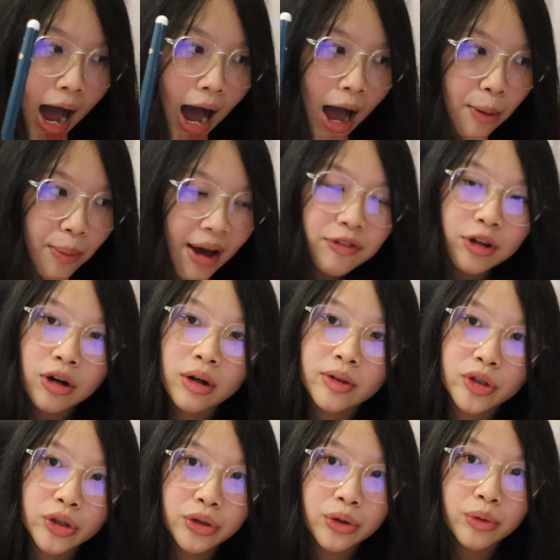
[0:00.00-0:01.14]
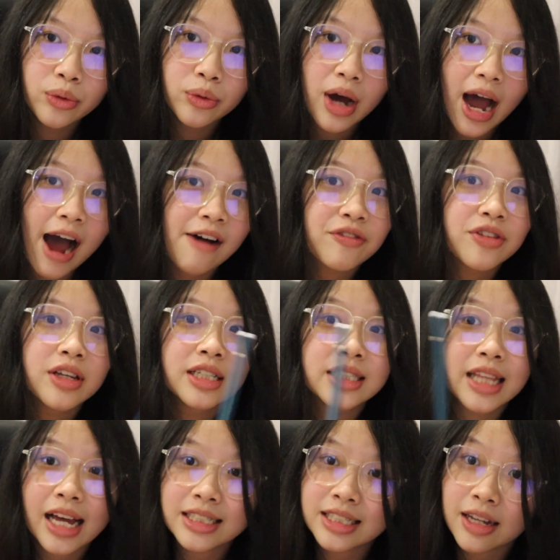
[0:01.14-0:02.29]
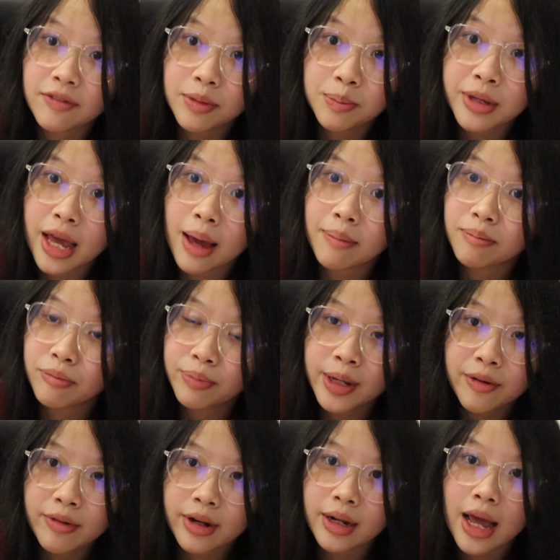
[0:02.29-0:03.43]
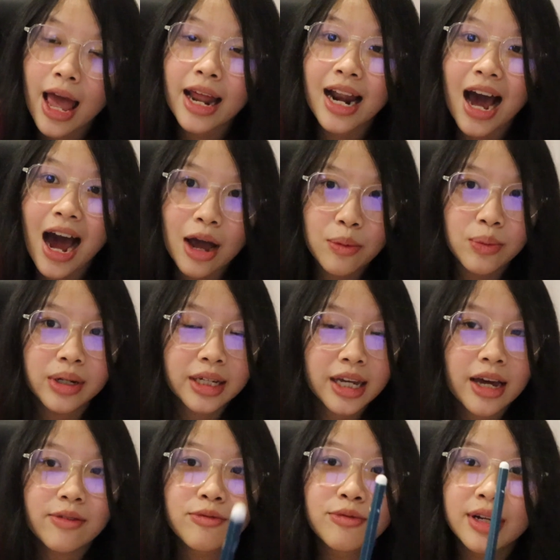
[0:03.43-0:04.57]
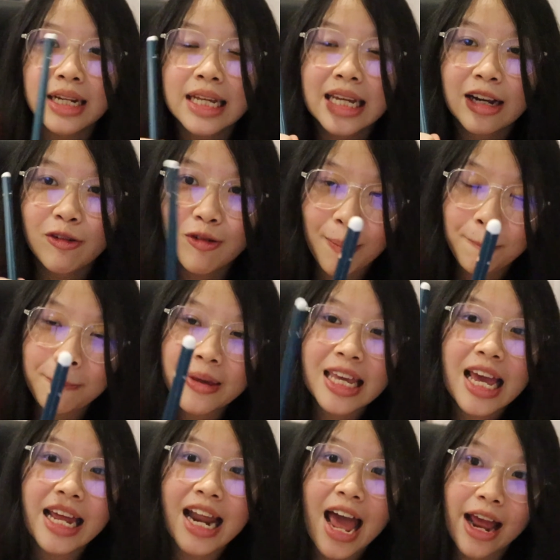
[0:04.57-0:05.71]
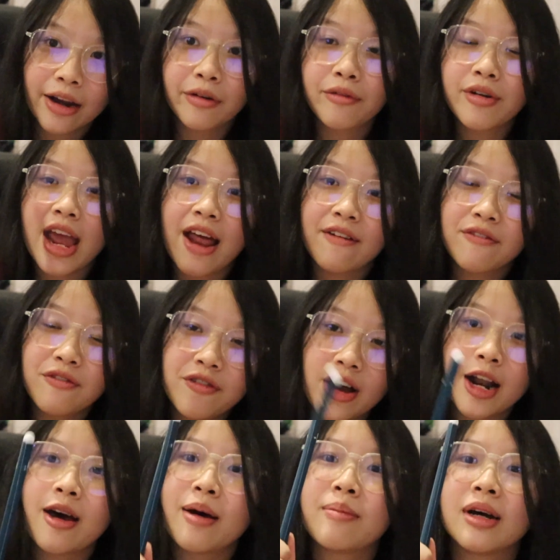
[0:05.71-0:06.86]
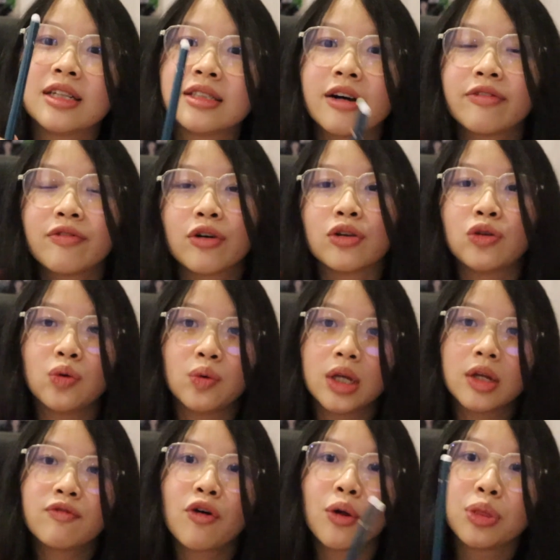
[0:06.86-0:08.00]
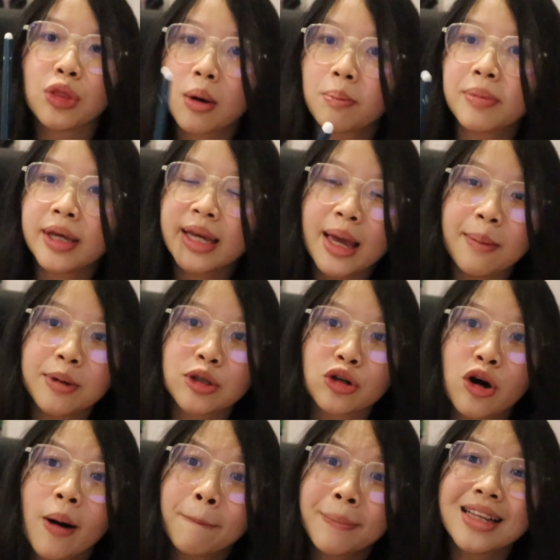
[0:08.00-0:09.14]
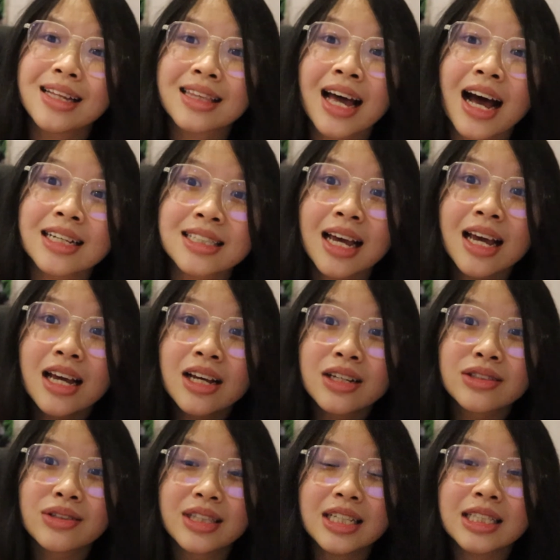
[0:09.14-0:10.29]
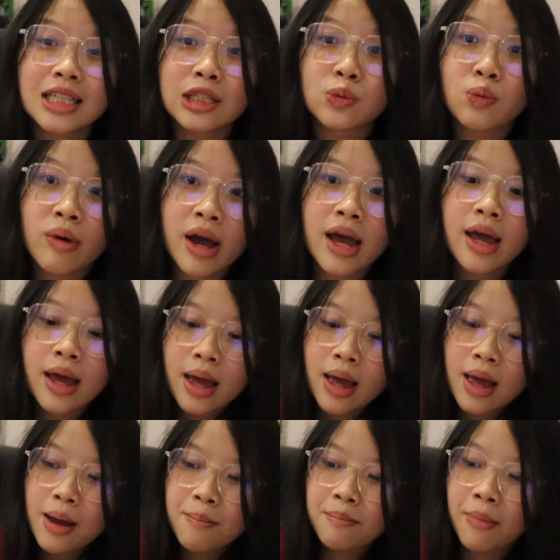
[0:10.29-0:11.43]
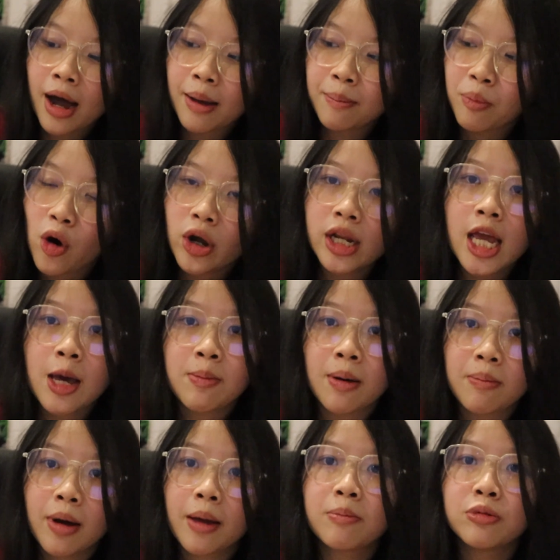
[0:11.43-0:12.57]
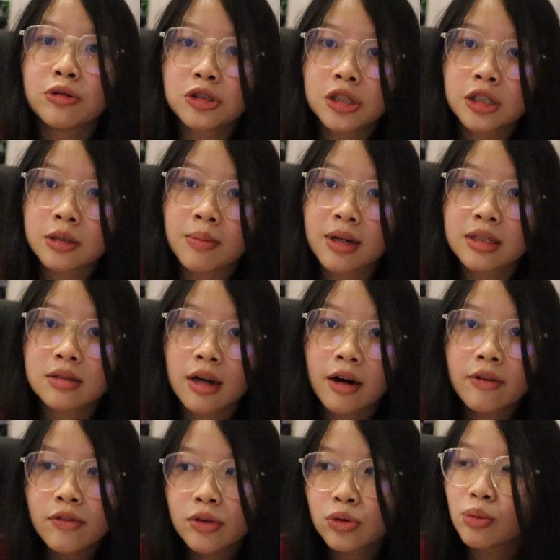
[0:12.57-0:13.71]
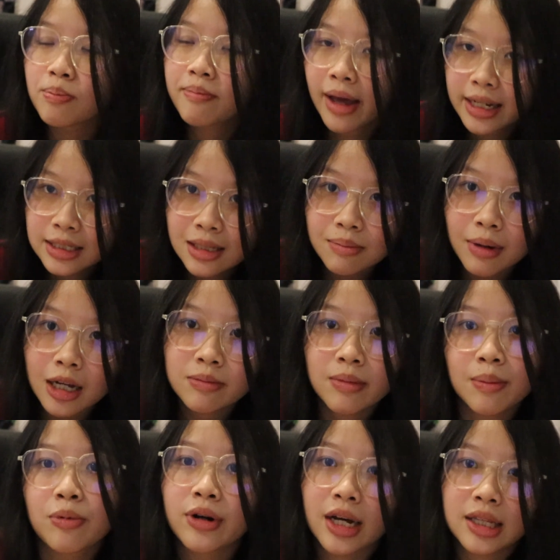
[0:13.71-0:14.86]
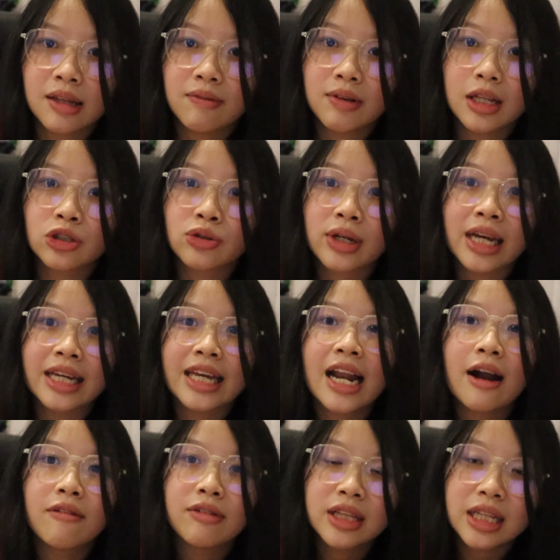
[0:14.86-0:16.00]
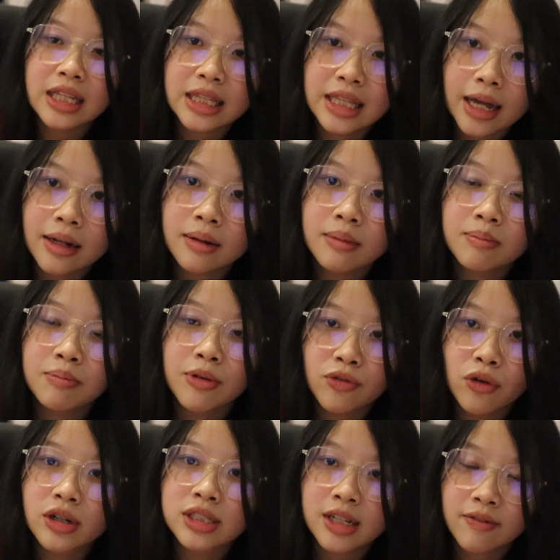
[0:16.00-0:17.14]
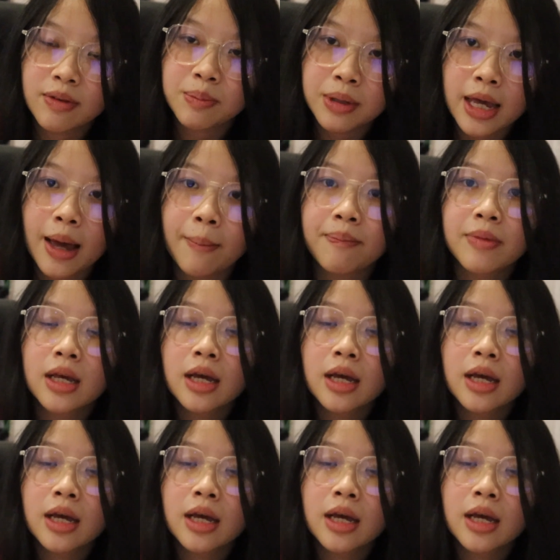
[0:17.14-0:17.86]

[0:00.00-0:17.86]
I will have to continue after that 7 p.m. period, and I will get really grumpy and angry and fed up at myself for not being able to complete the task. So this is where my body and my mind pushes myself to maximize my productivity so I can get everything done before 7 p.m.